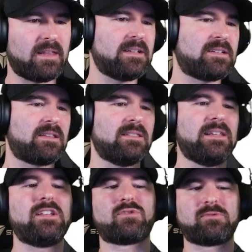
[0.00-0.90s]
it isn't the
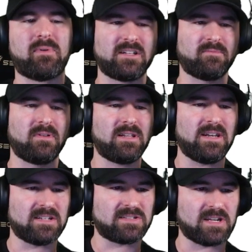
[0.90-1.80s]
league's
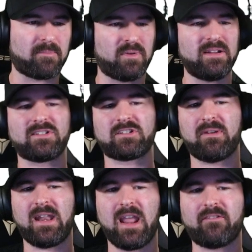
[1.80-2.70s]
responsibility to stop racism
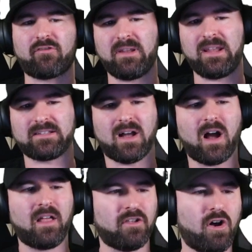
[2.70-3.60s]
and hate from being
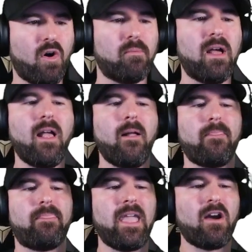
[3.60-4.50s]
taught in the home,
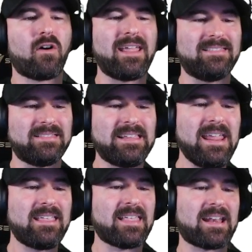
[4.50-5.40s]
they are a
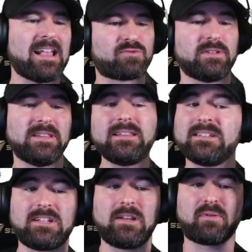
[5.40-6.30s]
league that has
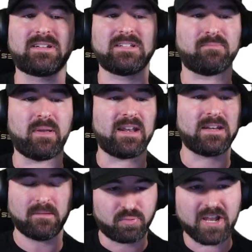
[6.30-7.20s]
relentlessly
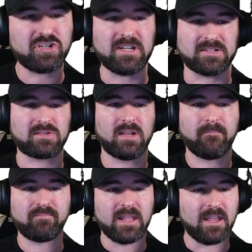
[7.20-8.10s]
participated in prejudice.
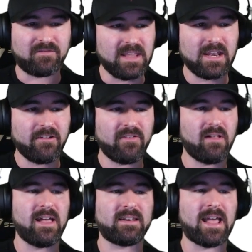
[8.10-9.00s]
If the
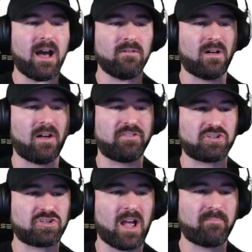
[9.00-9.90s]
NFL had outlawed the
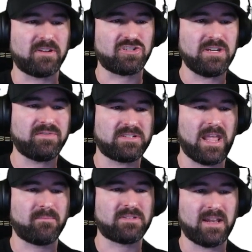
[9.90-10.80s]
chop at Chiefs
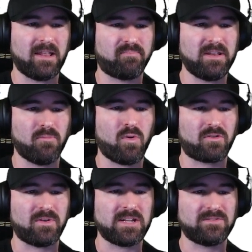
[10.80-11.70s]
games and had been more
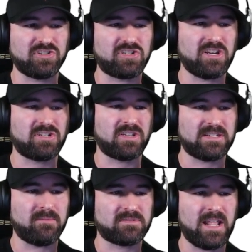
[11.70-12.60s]
aggressive in changing the
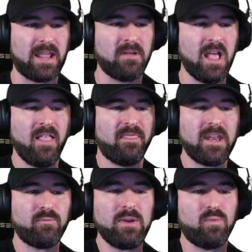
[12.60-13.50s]
team's name,
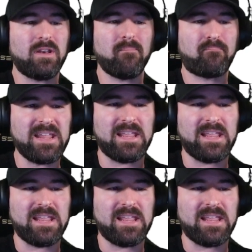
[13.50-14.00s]
then we wouldn't be